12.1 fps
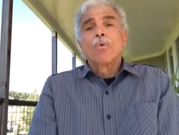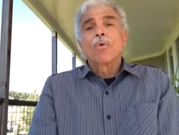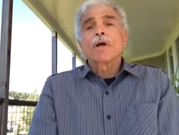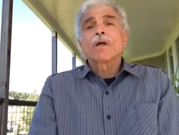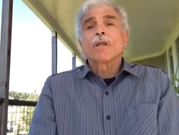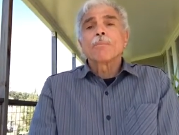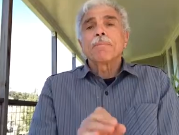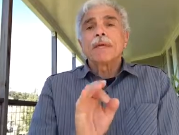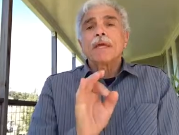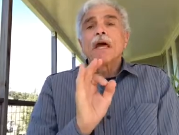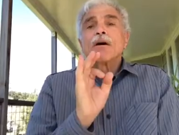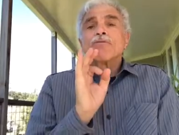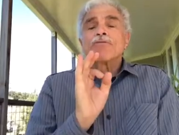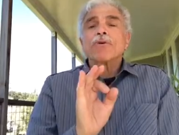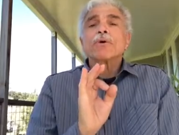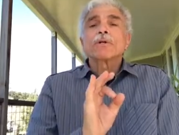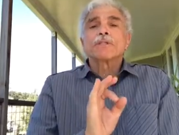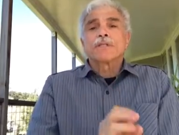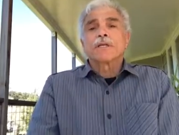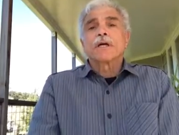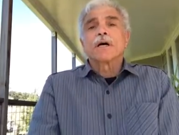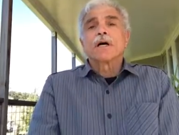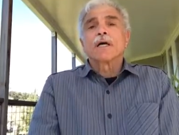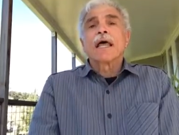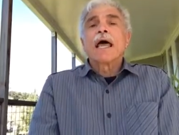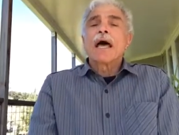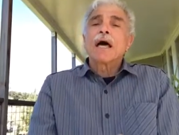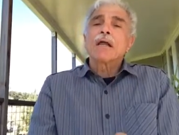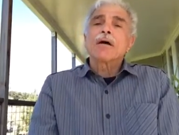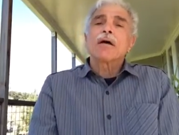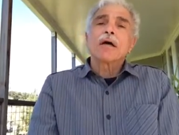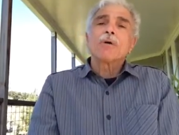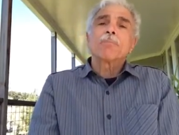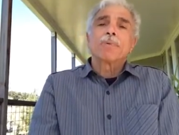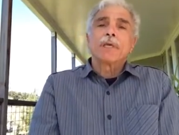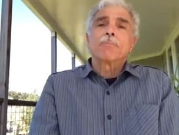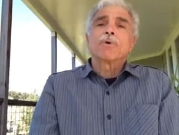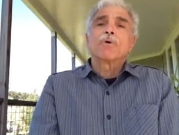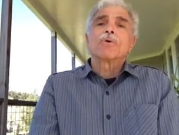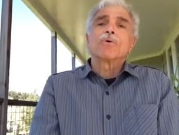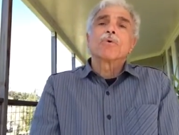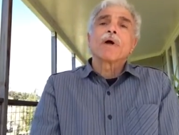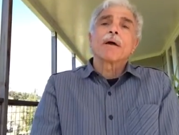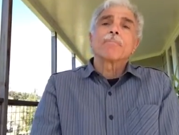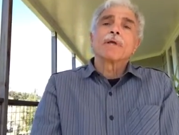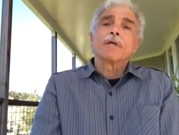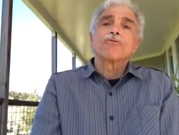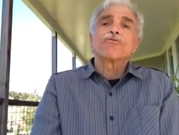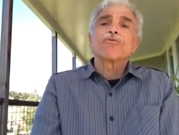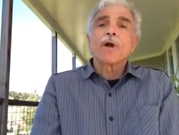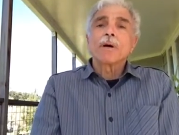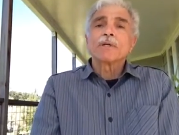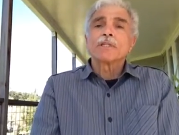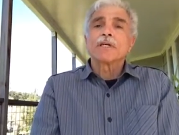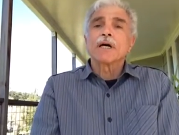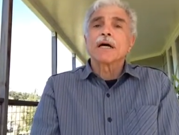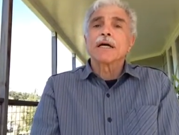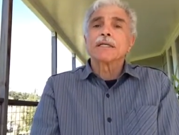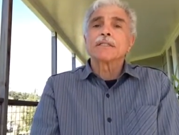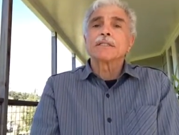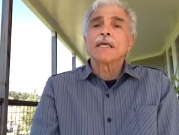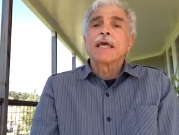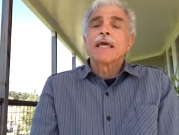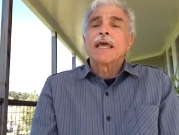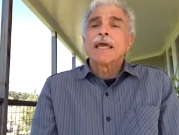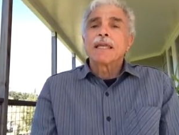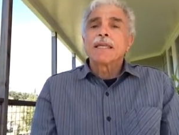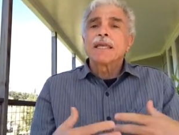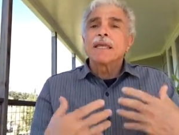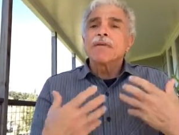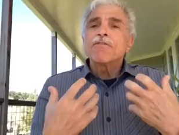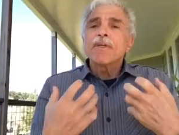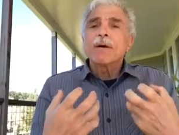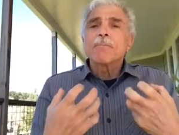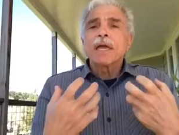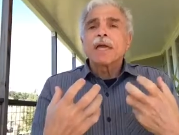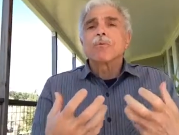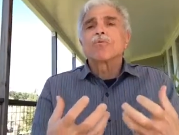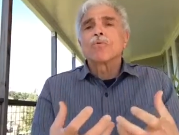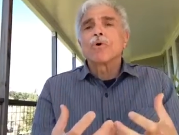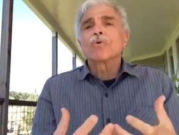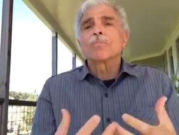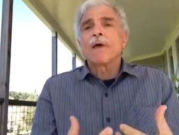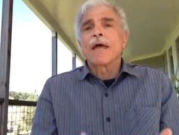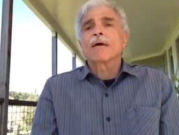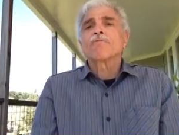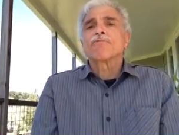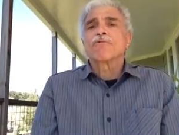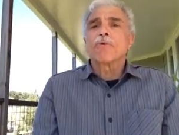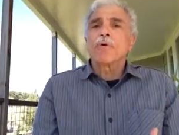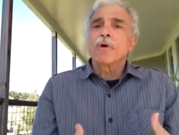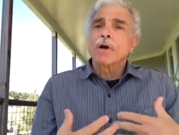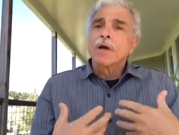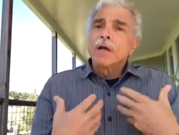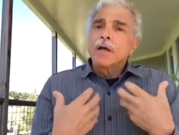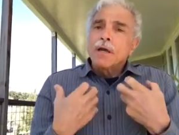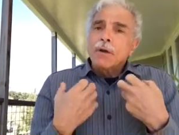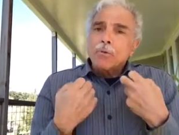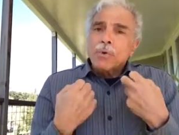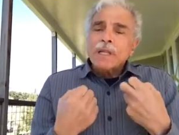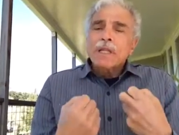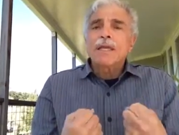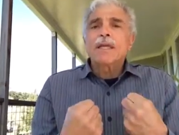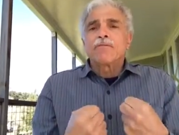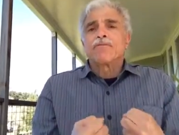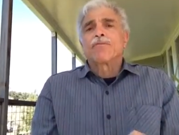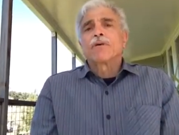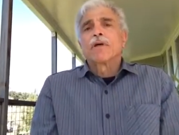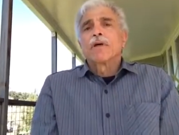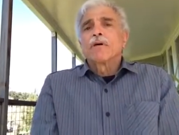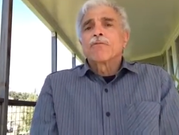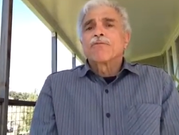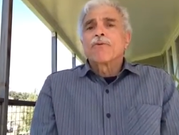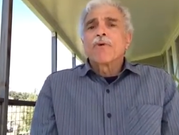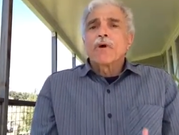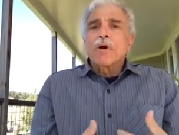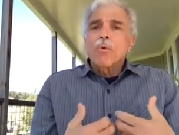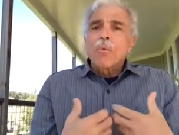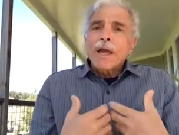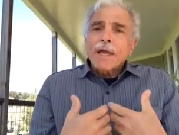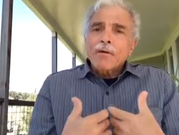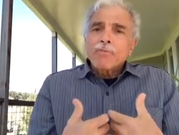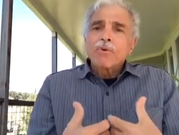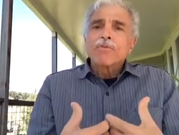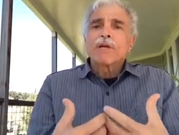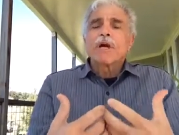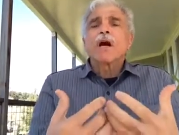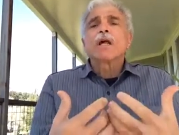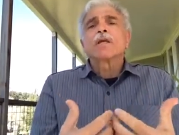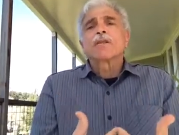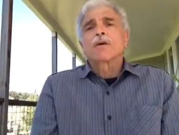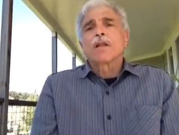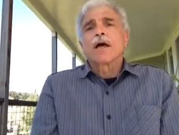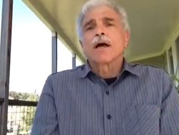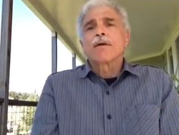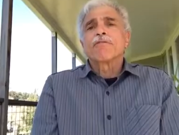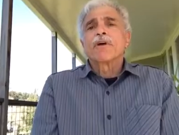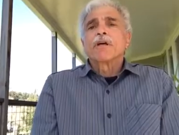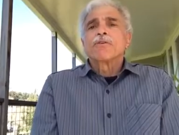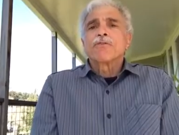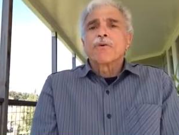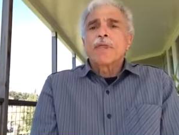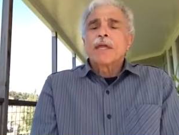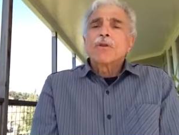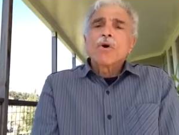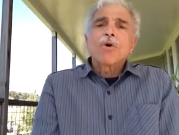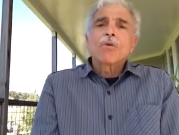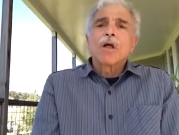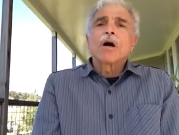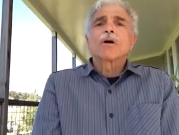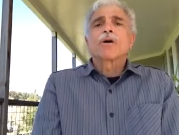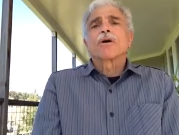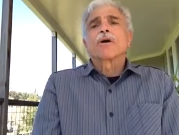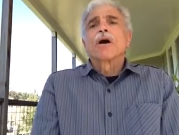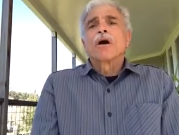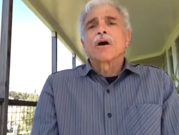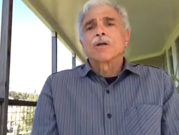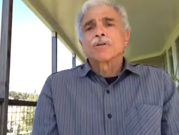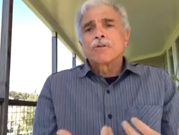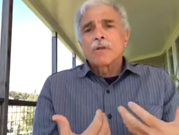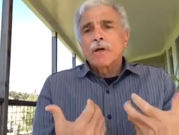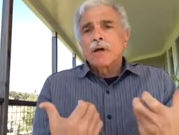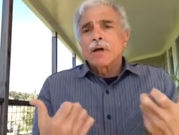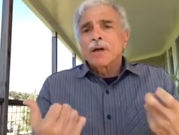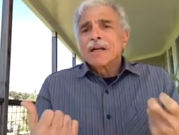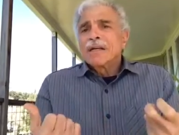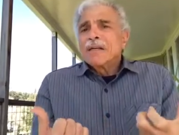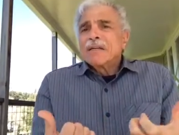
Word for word: We're going to be focusing on how to help people who have been traumatized and give them a roadmap for relief, for a way of moving on in their life so they no longer are, are